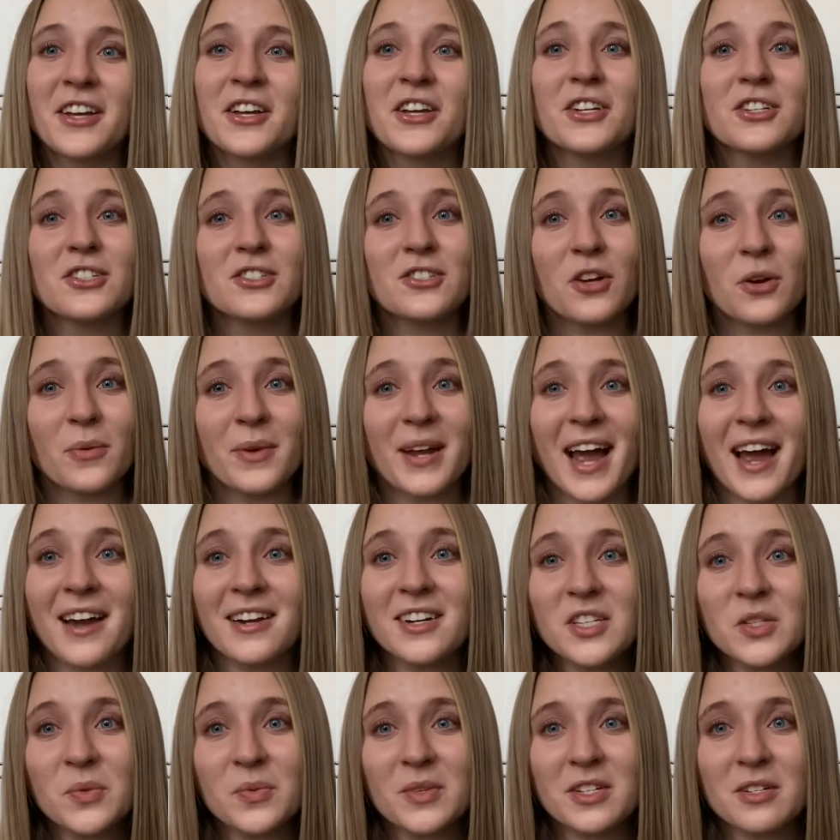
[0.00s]
So we had to
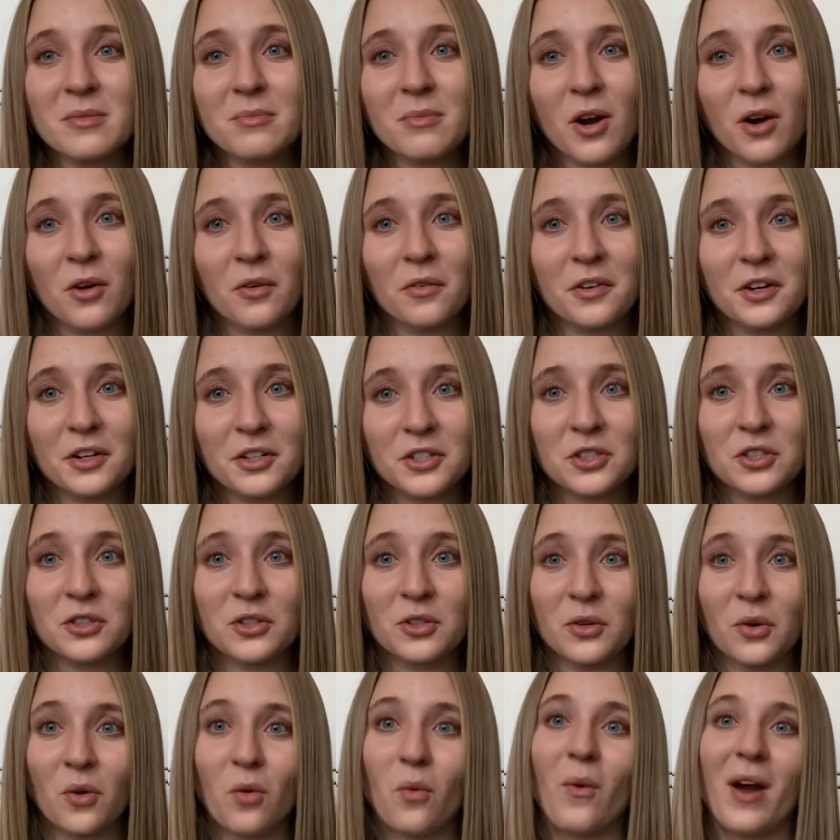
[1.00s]
switch him over
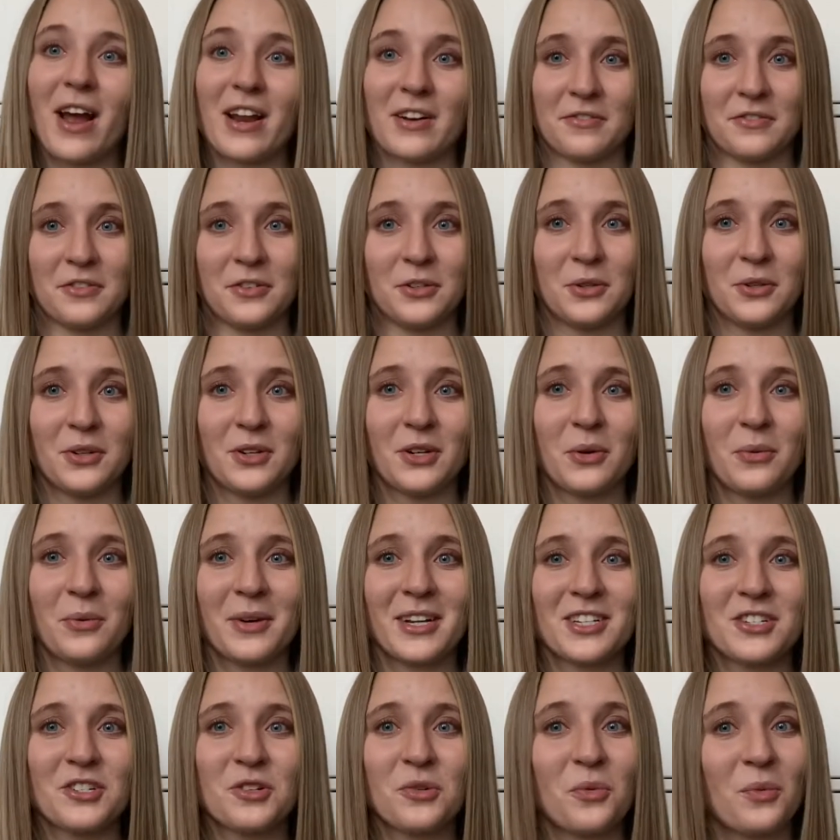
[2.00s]
to wet food,
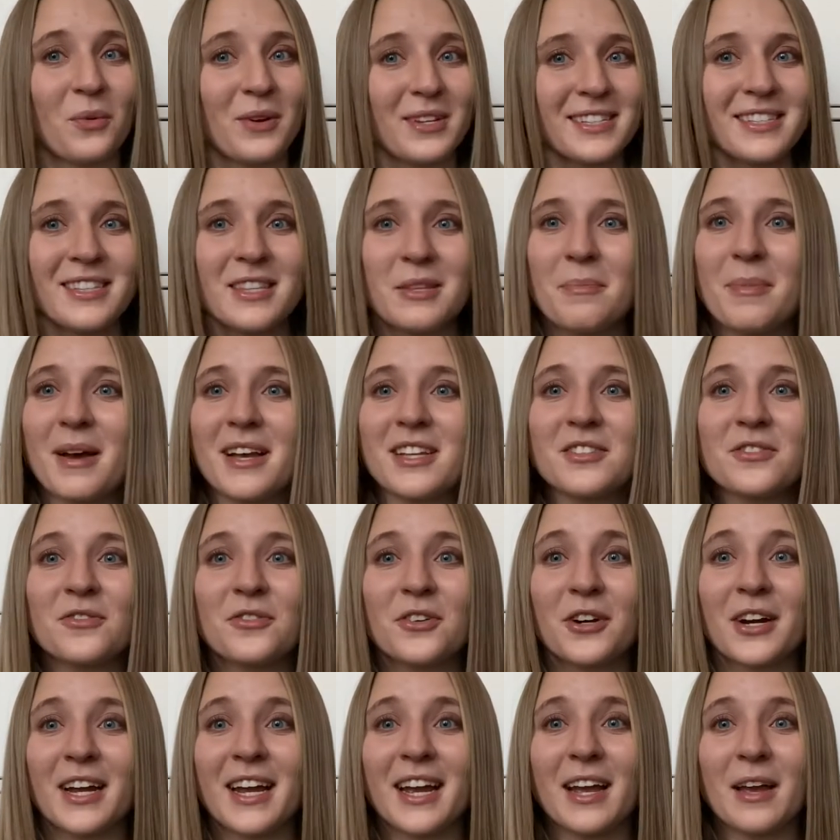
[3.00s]
which wasn't the best
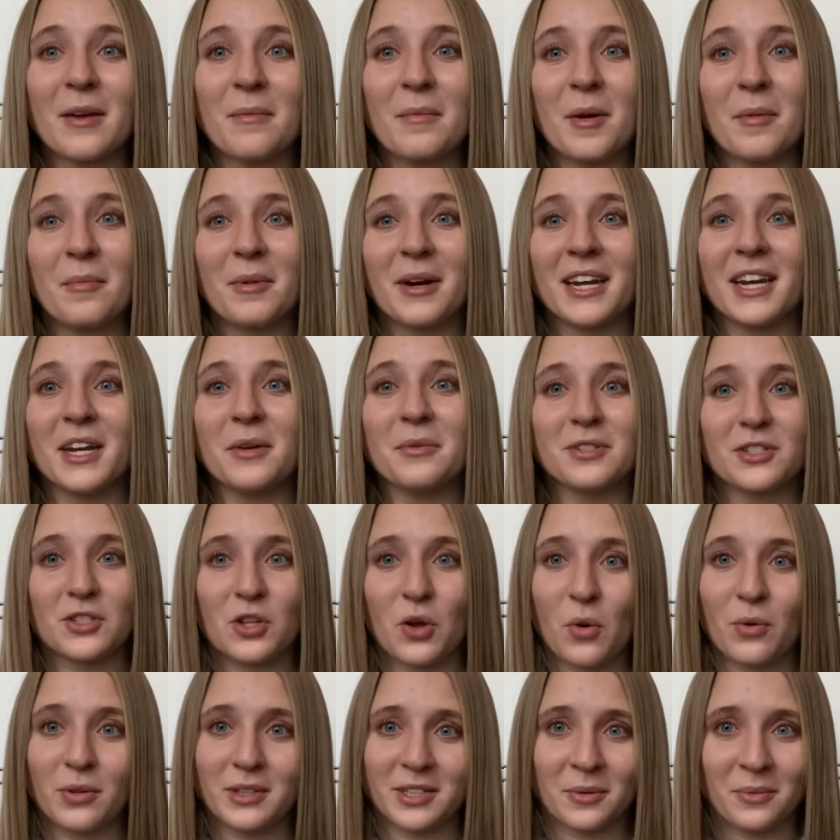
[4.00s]
for him, but it was the
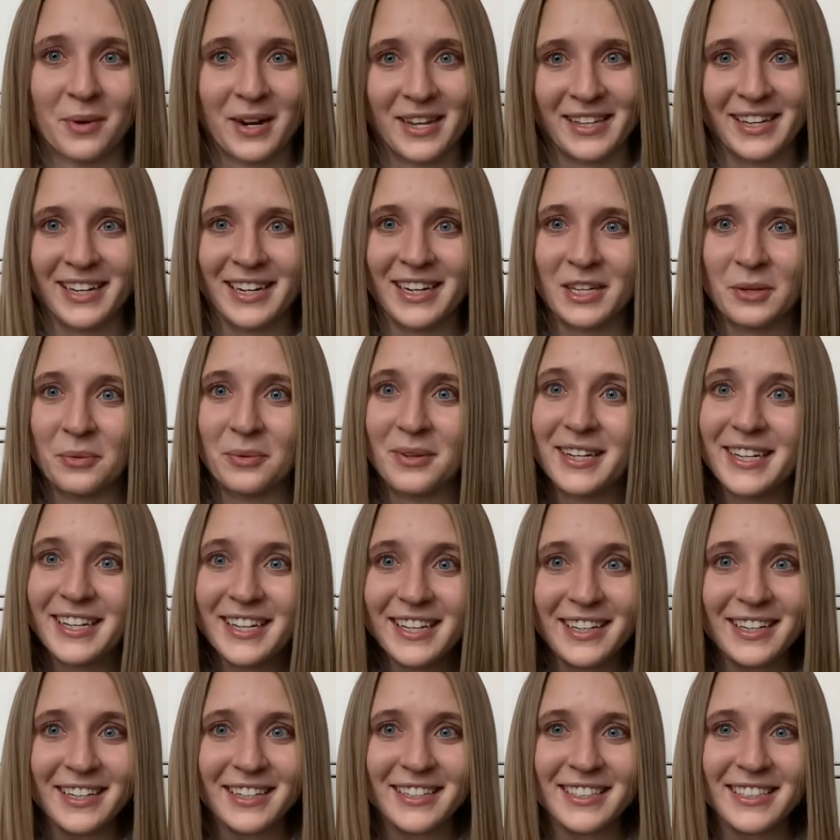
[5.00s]
only way that he would
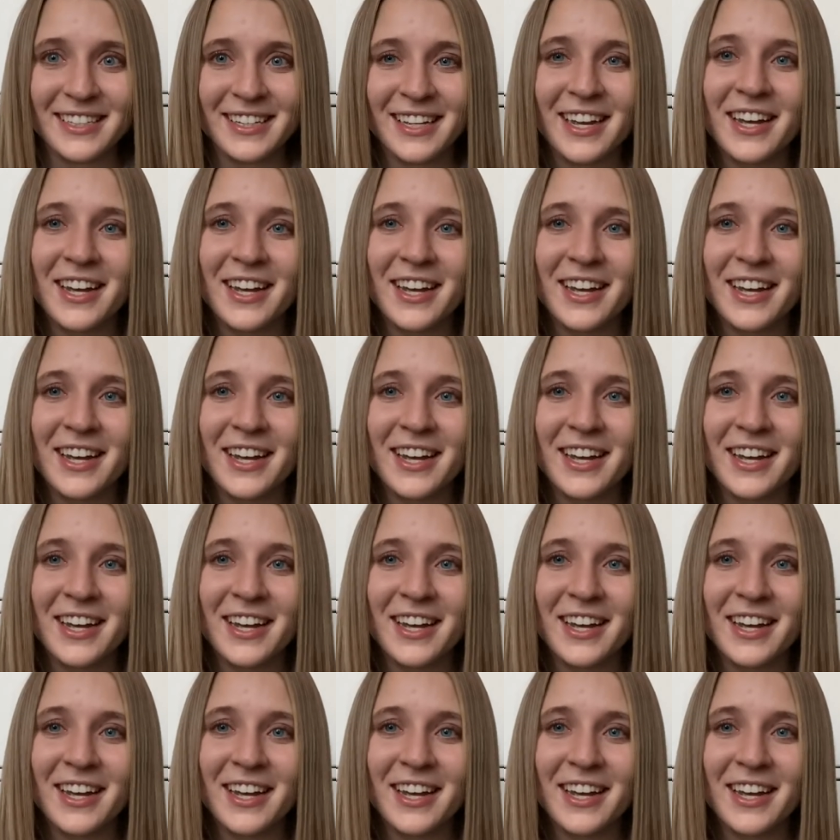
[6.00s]
eat.